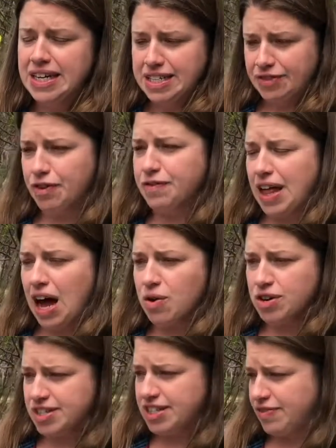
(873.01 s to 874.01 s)
different
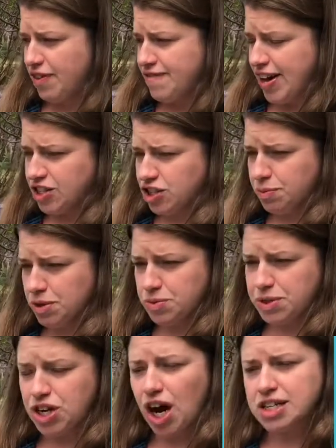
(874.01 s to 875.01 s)
flowers and different vegetables.
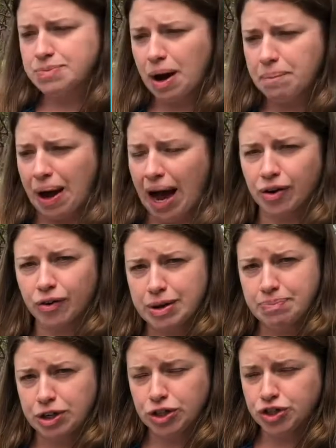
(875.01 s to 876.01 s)
We talked about powdery
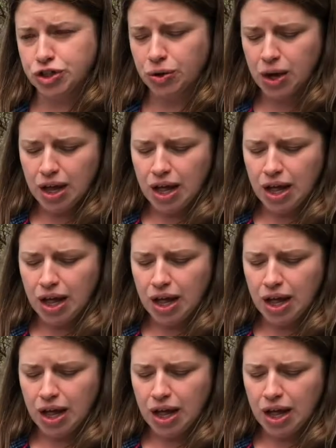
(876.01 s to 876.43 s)
mildew.